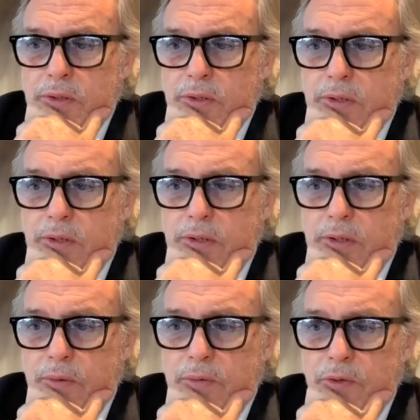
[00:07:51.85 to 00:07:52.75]

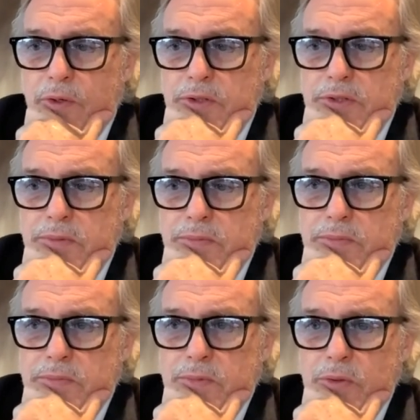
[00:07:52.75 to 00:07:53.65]
our first
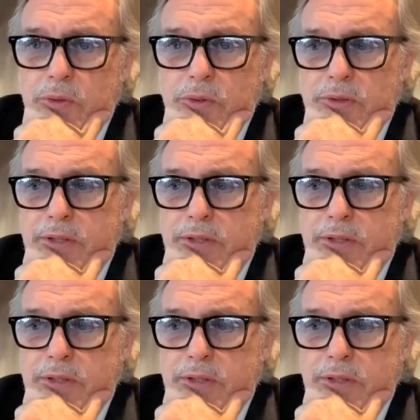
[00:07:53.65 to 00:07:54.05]
call